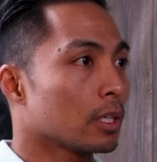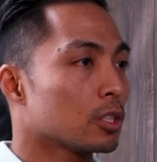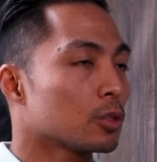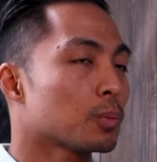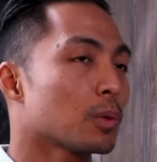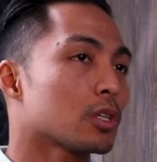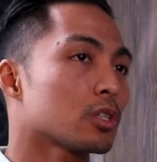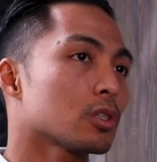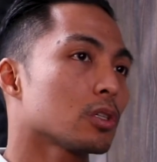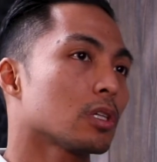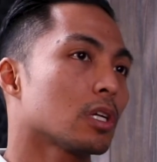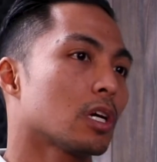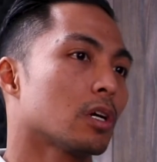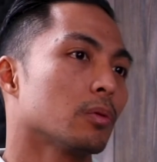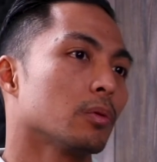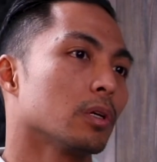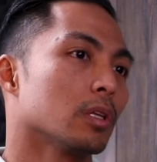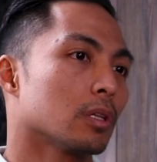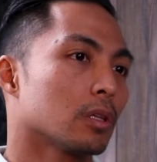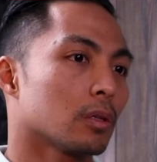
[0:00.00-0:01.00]
Especially
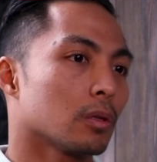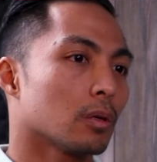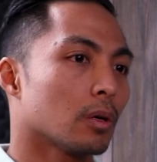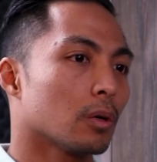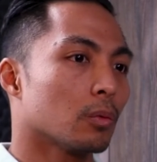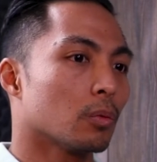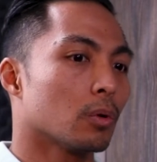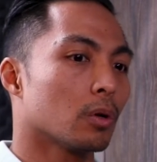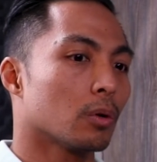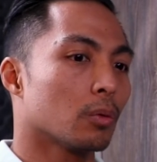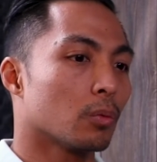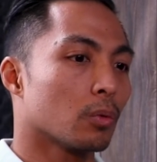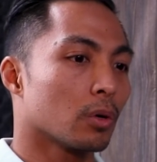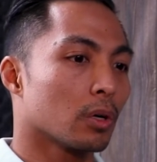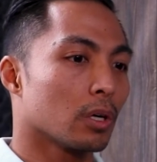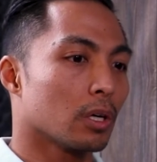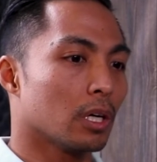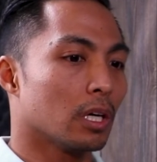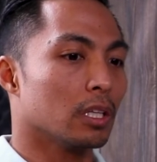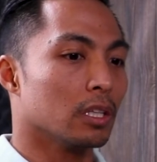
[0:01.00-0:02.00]
now with what
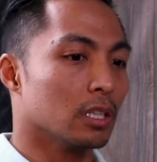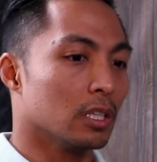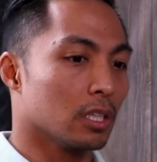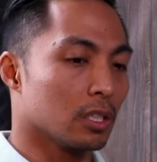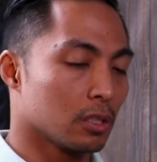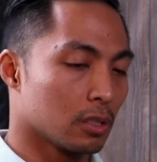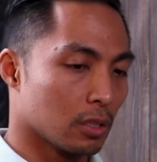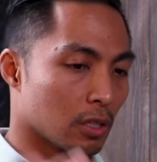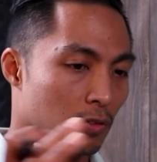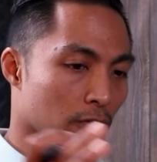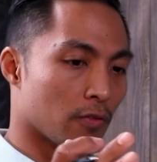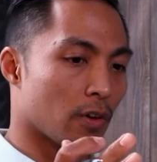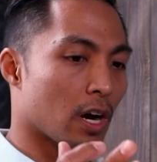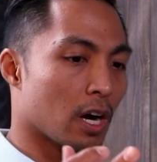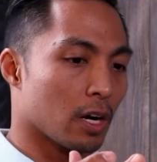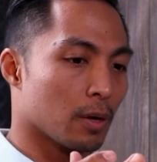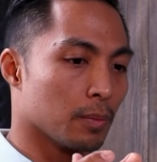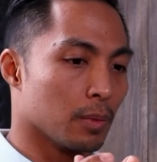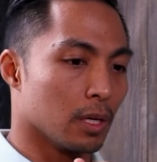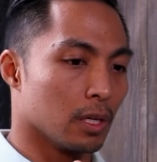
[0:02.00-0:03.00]
we're in this
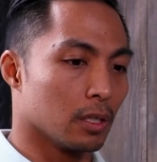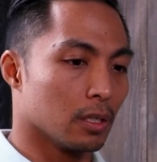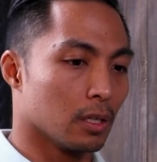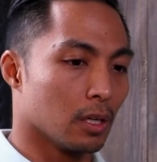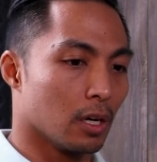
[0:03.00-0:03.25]
environment